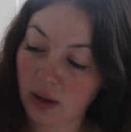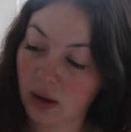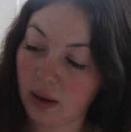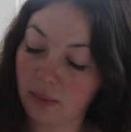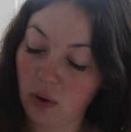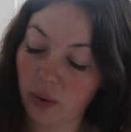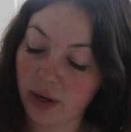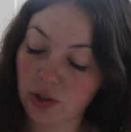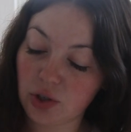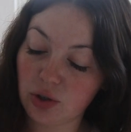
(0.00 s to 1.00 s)
I'm
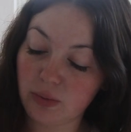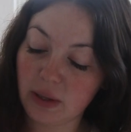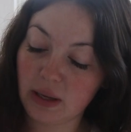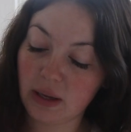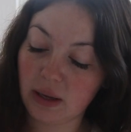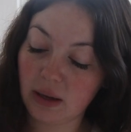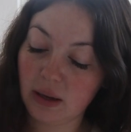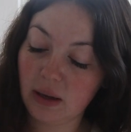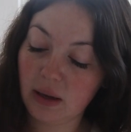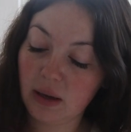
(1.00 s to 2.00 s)
going to be
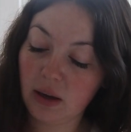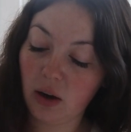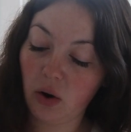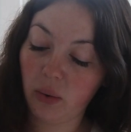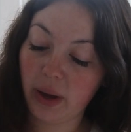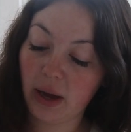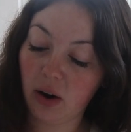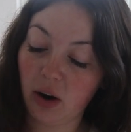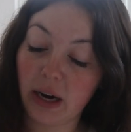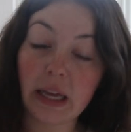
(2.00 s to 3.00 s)
going
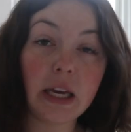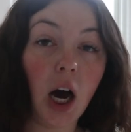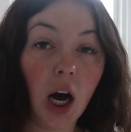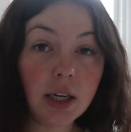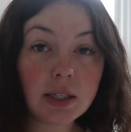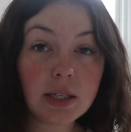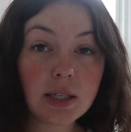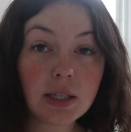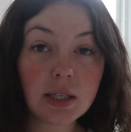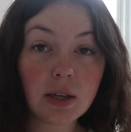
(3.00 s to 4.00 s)
on a yacht
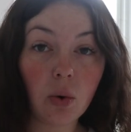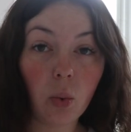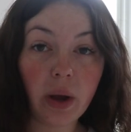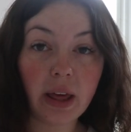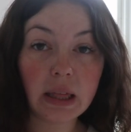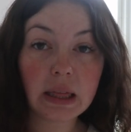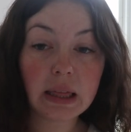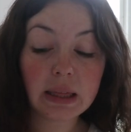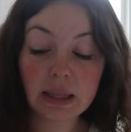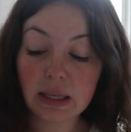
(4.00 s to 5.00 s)
with
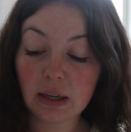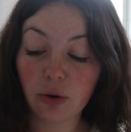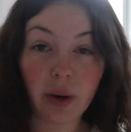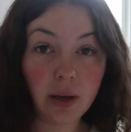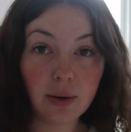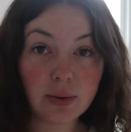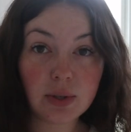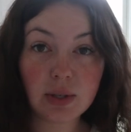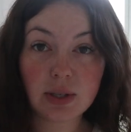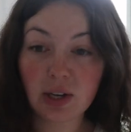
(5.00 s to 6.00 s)
Grey
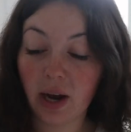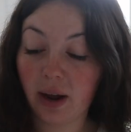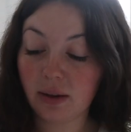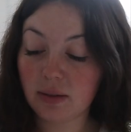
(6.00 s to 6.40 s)
Goose today.